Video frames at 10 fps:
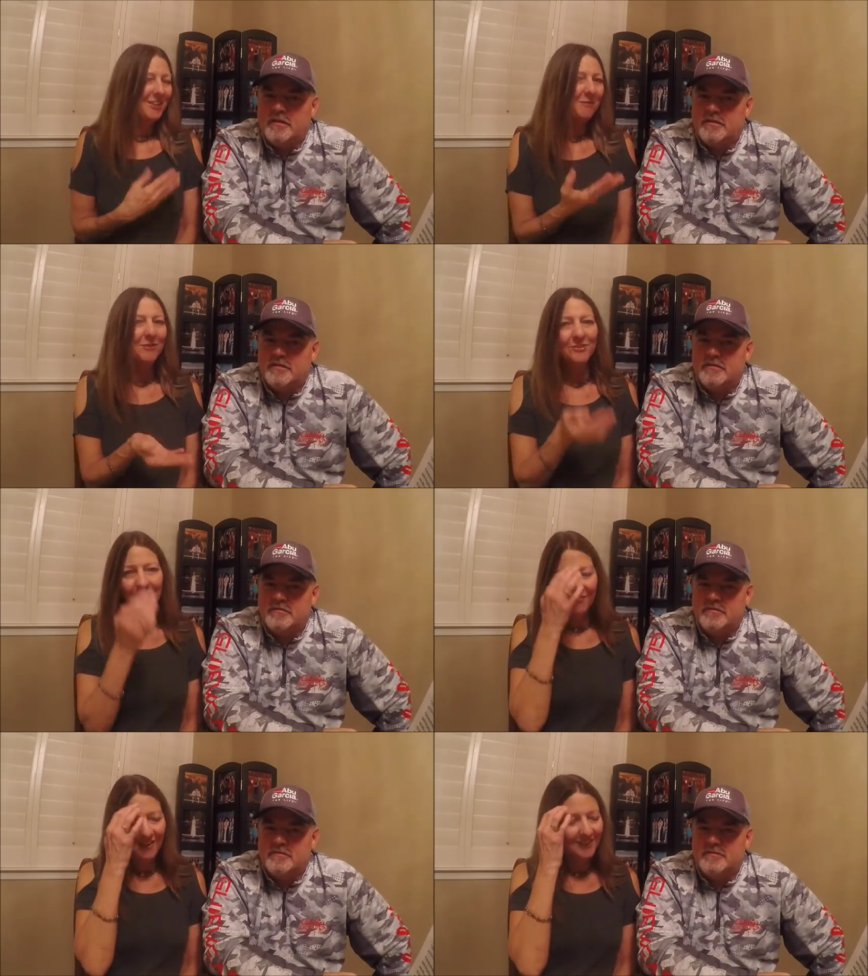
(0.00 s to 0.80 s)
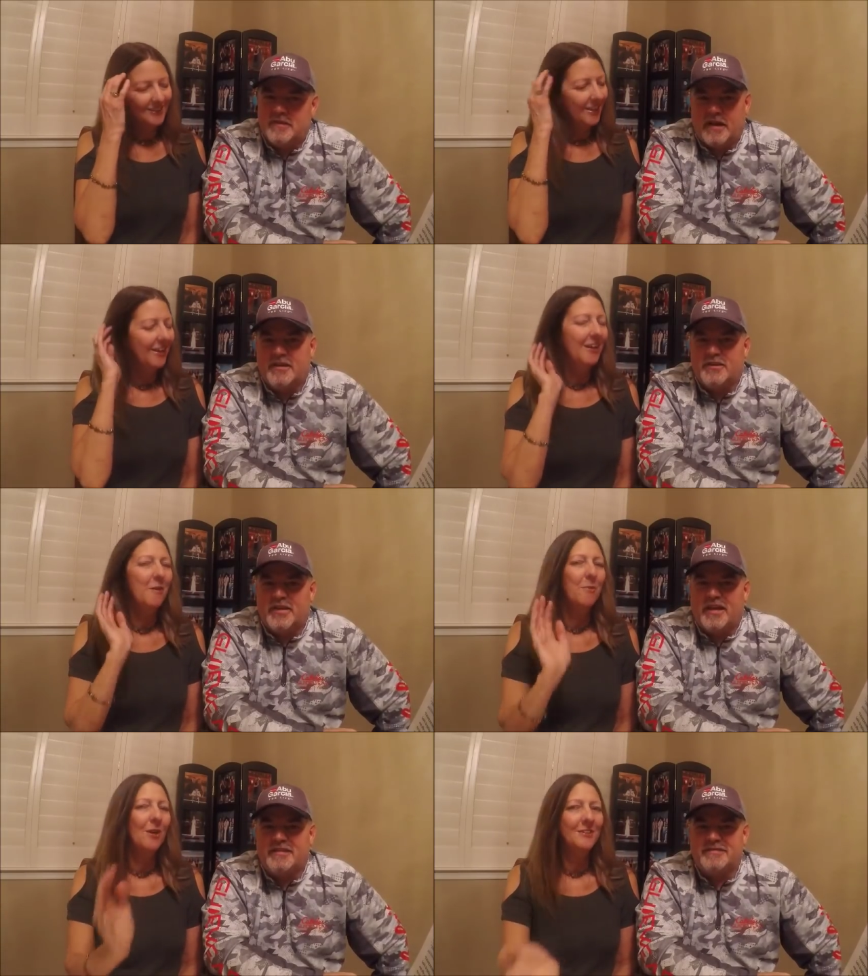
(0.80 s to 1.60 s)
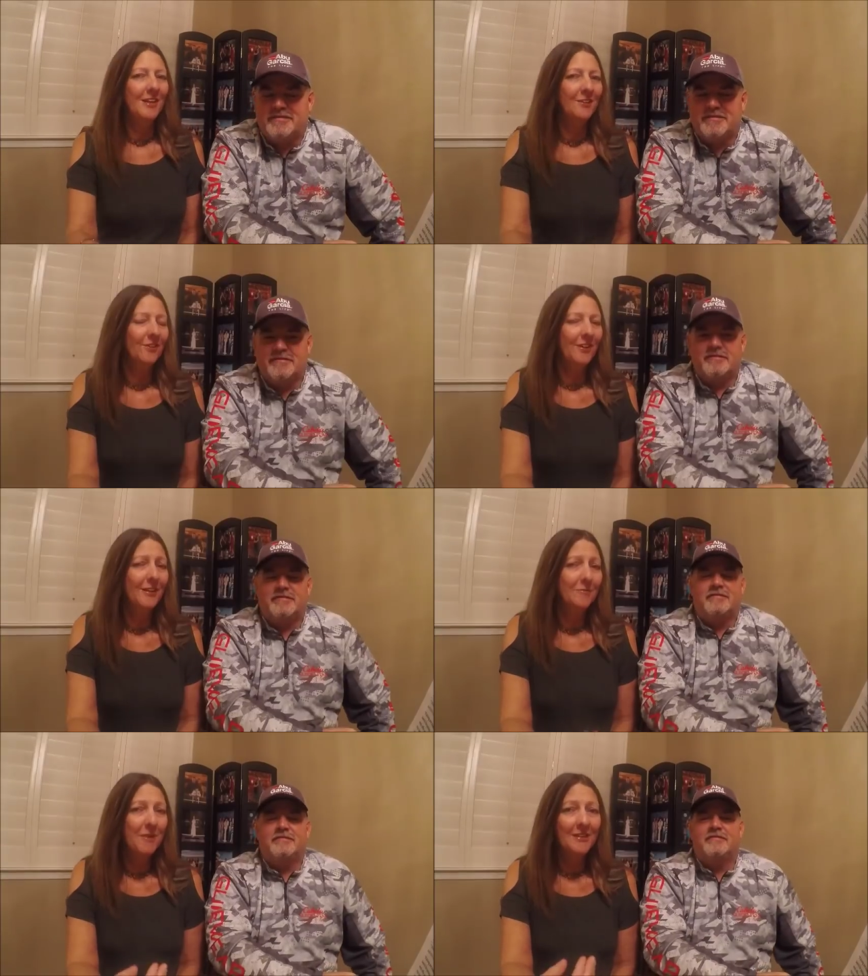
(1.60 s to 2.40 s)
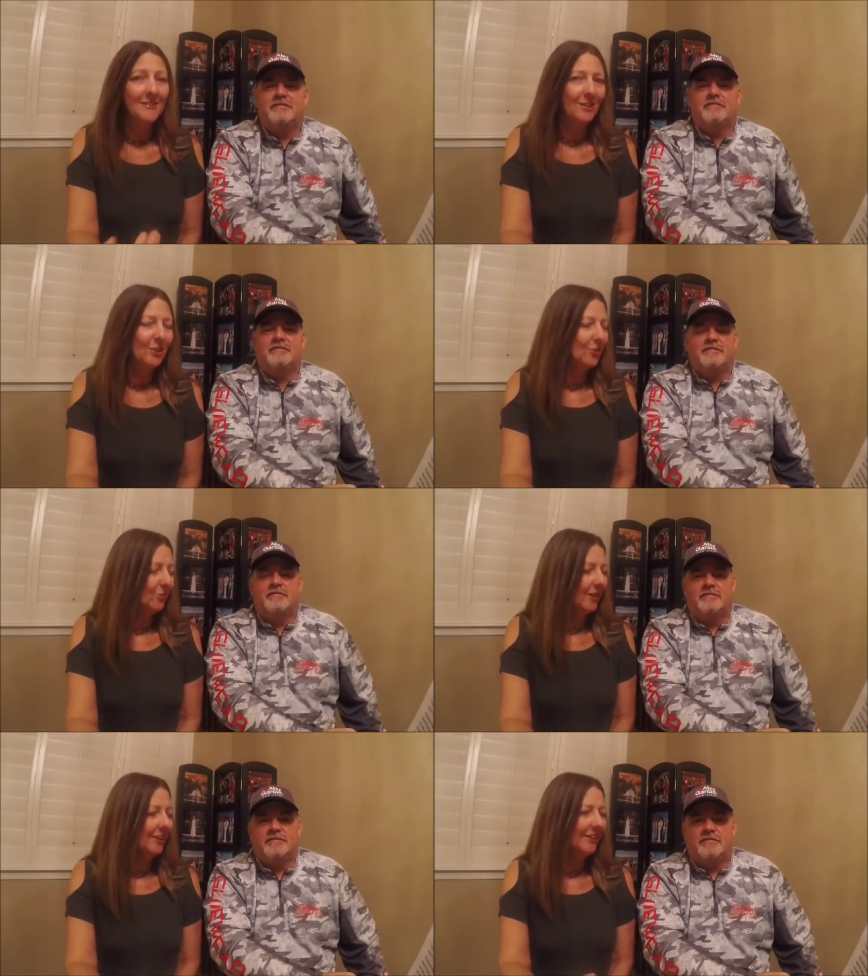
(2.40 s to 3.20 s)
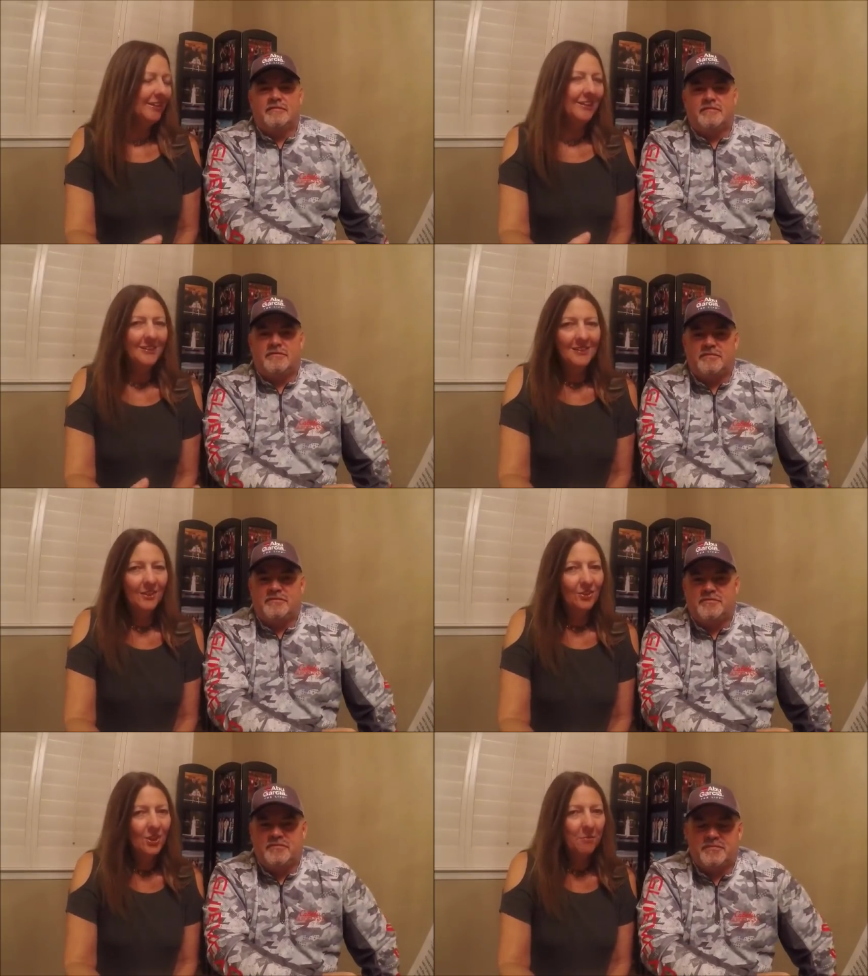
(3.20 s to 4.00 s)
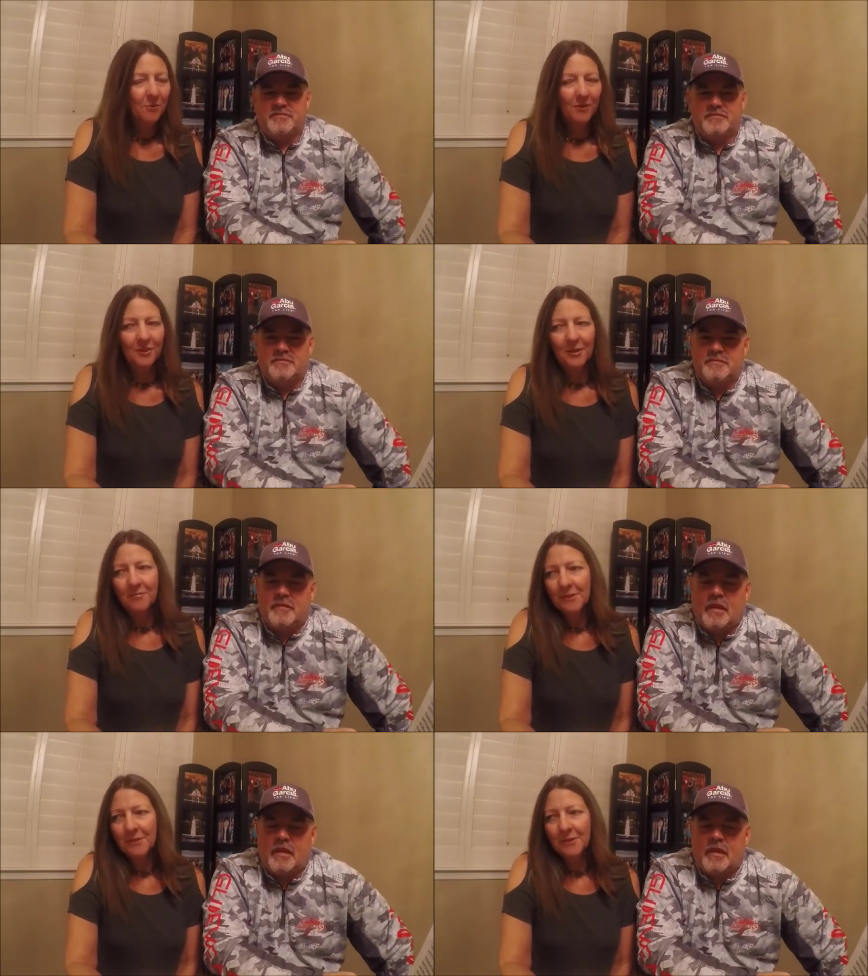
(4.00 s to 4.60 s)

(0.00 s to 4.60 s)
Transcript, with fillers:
Speaker 1: Jamie usually finds a, a bartender that makes a good drink, and he gets a little chummy with them.